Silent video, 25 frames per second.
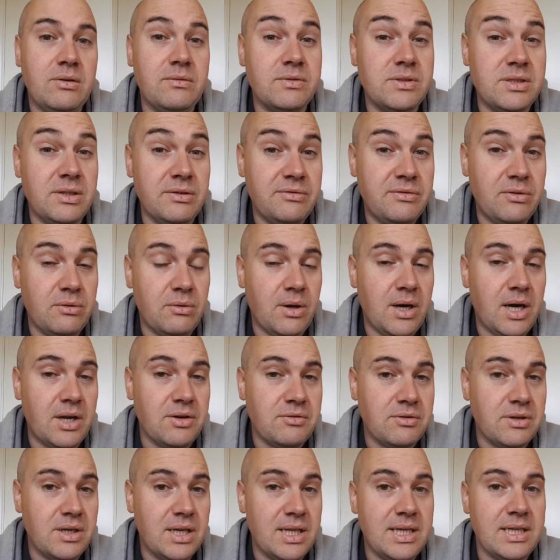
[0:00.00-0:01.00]
Obviously
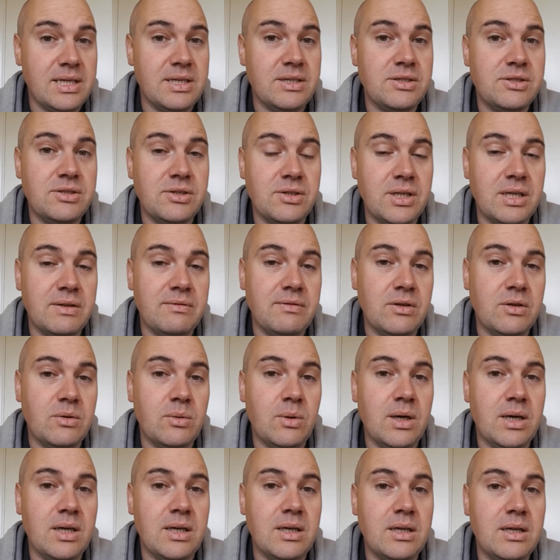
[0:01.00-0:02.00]
400 litres should give you
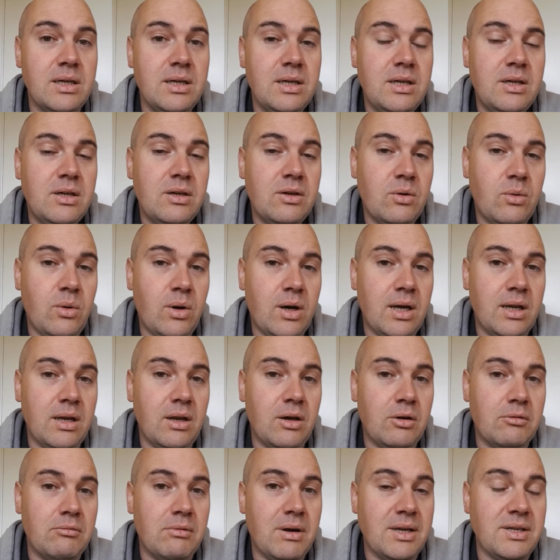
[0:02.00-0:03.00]
quite a
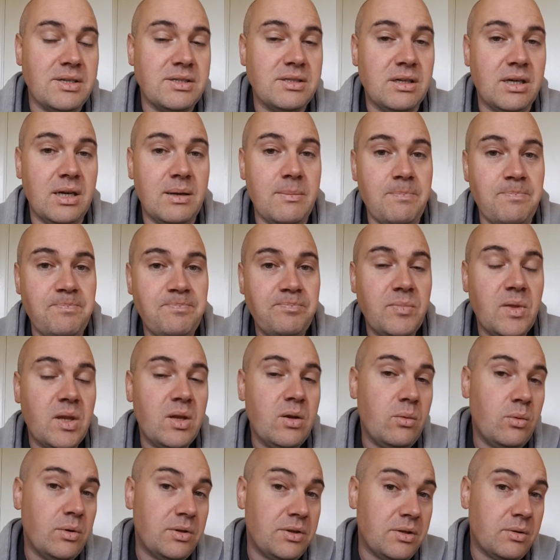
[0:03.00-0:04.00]
lot of run time.
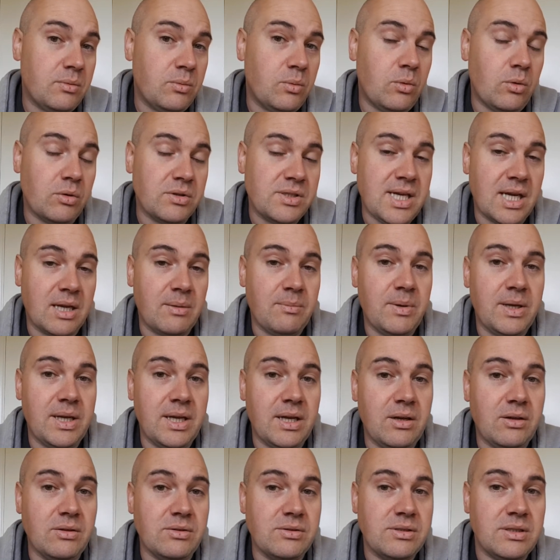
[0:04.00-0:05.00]
With the water tank being
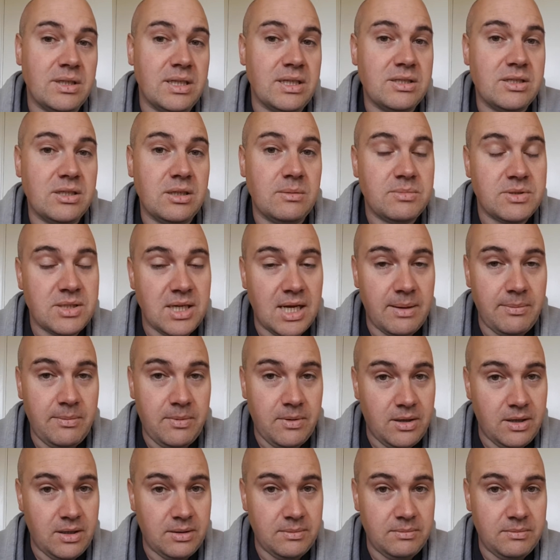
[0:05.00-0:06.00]
constantly topped up,
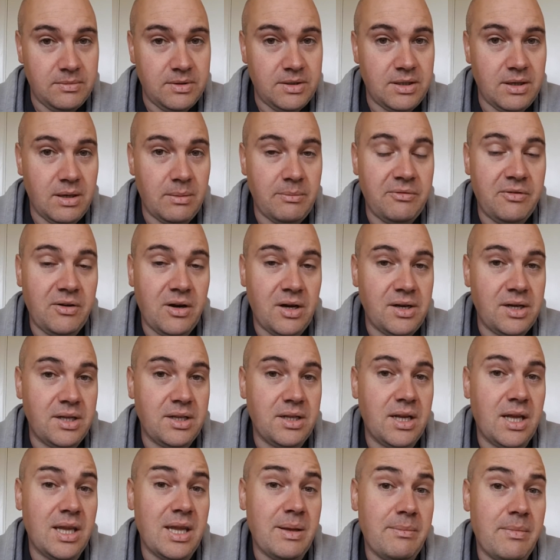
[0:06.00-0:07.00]
I'm finding
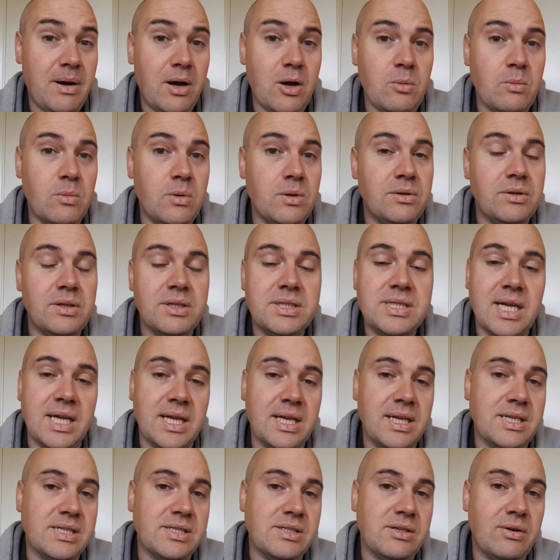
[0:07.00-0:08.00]
at the moment the
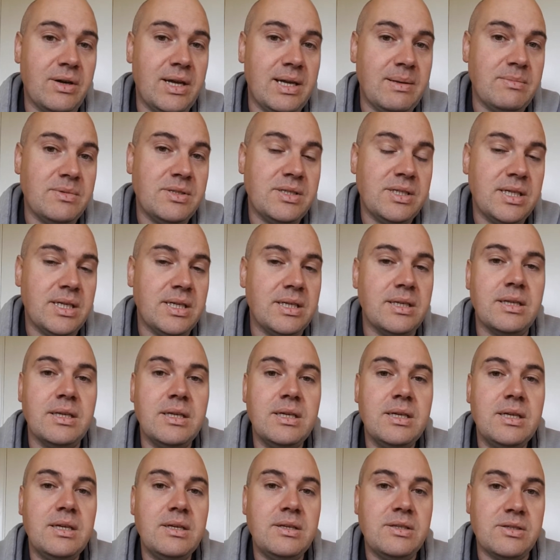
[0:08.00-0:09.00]
tank is not emptying,
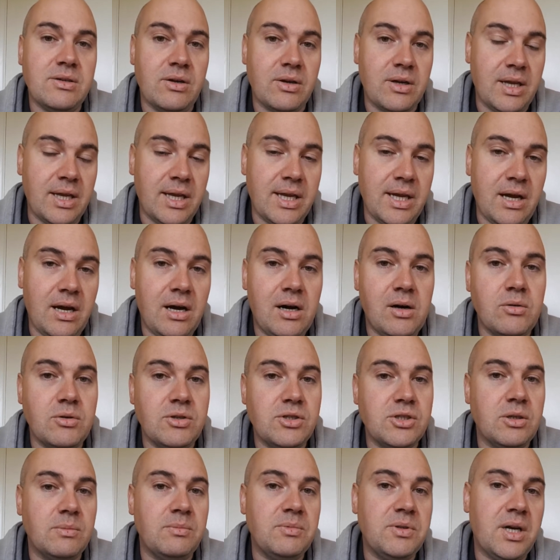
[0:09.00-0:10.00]
so I can get a whole
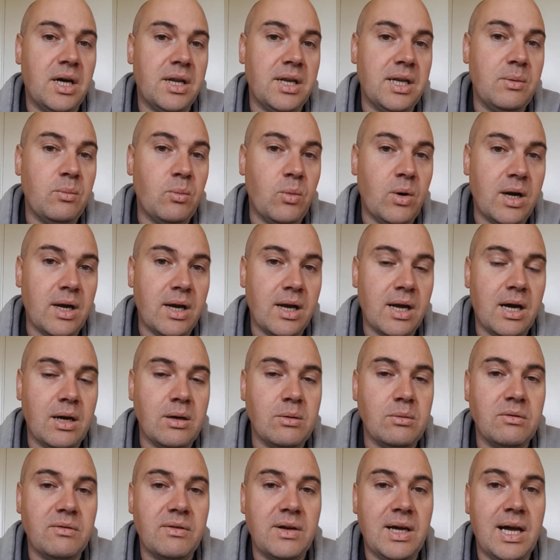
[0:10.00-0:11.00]
job done in one
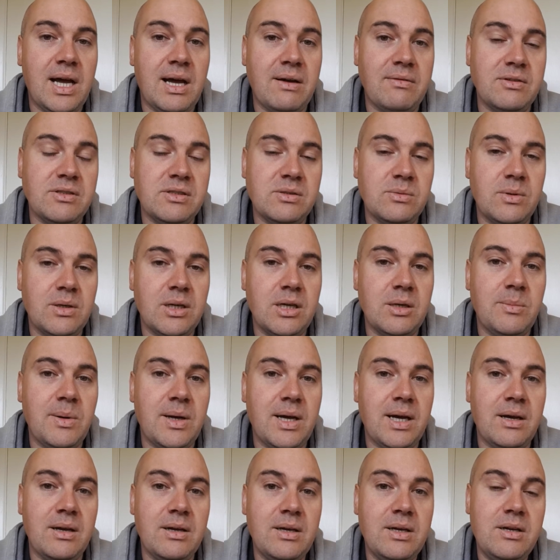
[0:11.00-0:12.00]
go without having to worry
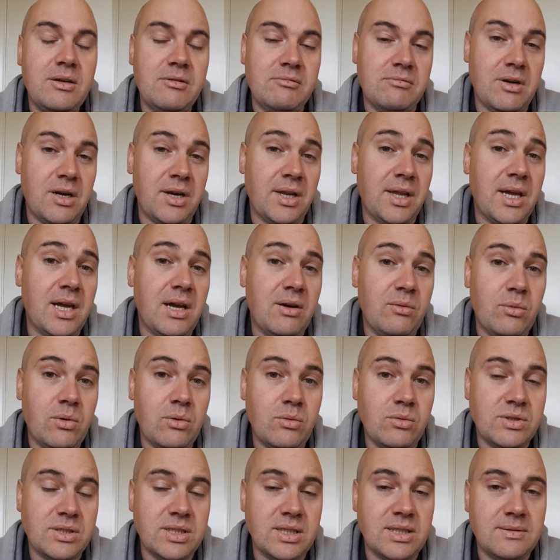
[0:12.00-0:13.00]
about running out of
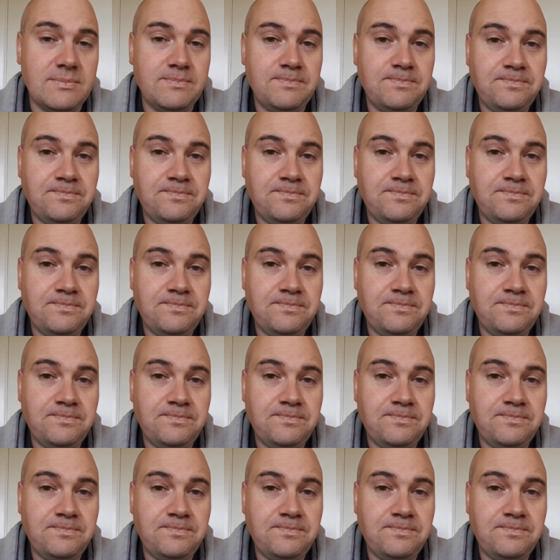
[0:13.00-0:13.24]
water.